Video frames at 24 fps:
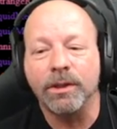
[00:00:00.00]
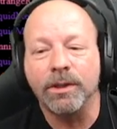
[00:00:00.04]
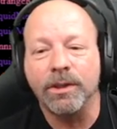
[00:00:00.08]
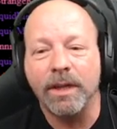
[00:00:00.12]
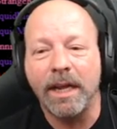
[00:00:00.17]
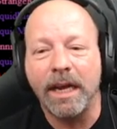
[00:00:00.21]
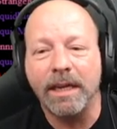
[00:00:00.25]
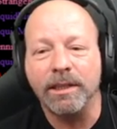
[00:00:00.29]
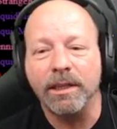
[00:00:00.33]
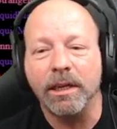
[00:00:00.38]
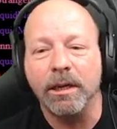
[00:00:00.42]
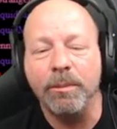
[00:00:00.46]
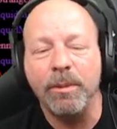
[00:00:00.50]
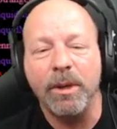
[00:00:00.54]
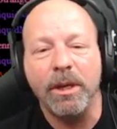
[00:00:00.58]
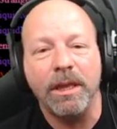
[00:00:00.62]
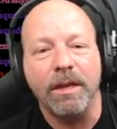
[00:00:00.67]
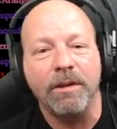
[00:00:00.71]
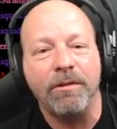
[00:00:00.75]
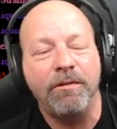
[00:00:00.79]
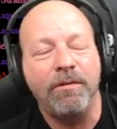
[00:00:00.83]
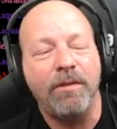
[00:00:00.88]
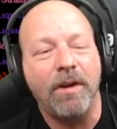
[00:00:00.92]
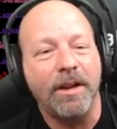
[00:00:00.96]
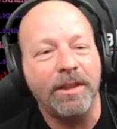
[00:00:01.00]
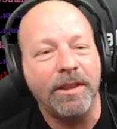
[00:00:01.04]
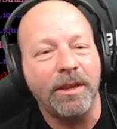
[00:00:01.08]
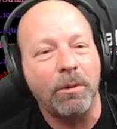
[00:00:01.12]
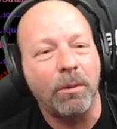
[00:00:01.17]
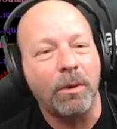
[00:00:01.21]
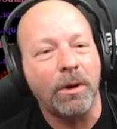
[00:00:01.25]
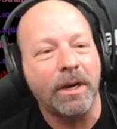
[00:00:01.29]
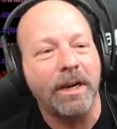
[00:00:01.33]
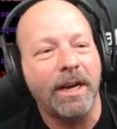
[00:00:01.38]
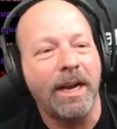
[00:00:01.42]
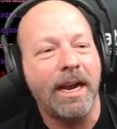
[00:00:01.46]
So that's going to be the fun that
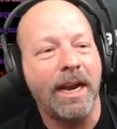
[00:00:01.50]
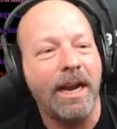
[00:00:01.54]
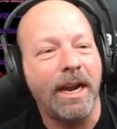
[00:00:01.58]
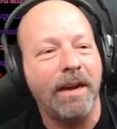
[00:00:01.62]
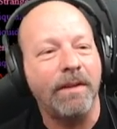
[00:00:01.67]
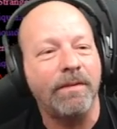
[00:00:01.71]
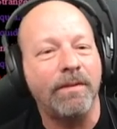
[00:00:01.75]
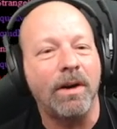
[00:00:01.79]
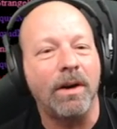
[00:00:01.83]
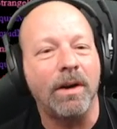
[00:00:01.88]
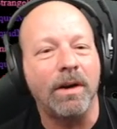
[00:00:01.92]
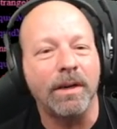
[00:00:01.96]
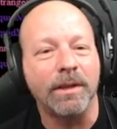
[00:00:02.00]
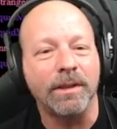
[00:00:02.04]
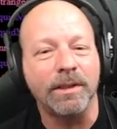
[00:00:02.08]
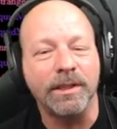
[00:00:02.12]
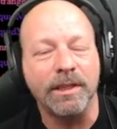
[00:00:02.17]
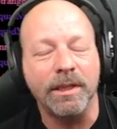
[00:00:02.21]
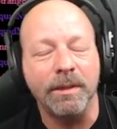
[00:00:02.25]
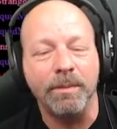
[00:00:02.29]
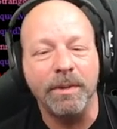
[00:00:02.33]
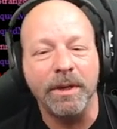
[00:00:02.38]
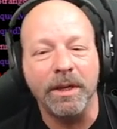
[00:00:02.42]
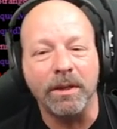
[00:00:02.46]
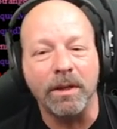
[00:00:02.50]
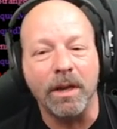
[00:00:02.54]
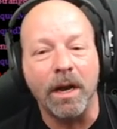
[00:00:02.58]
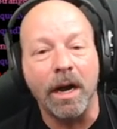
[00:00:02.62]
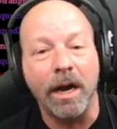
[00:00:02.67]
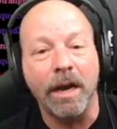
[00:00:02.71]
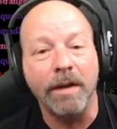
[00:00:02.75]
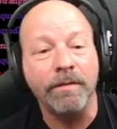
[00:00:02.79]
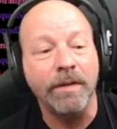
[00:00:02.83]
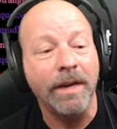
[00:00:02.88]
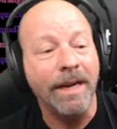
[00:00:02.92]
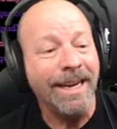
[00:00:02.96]
we're going to have on SimPit
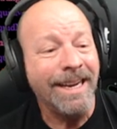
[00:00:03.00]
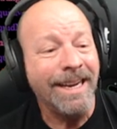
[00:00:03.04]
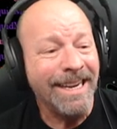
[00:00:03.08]
Live.